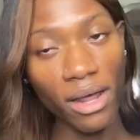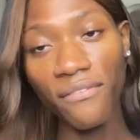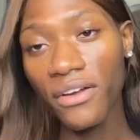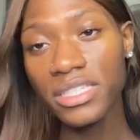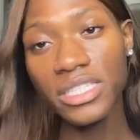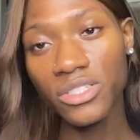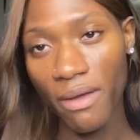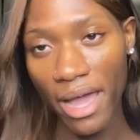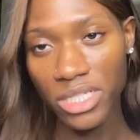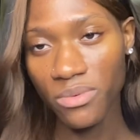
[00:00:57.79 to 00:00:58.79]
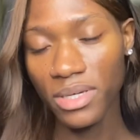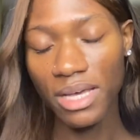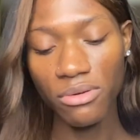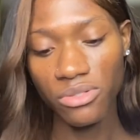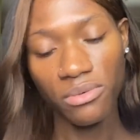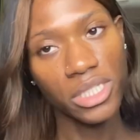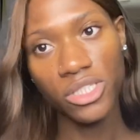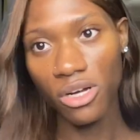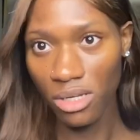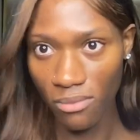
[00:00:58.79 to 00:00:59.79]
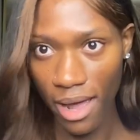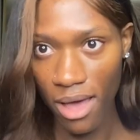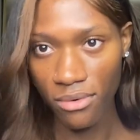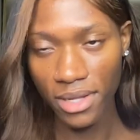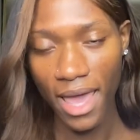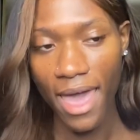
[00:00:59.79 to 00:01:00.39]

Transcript: Our first interaction was I was showing this girl around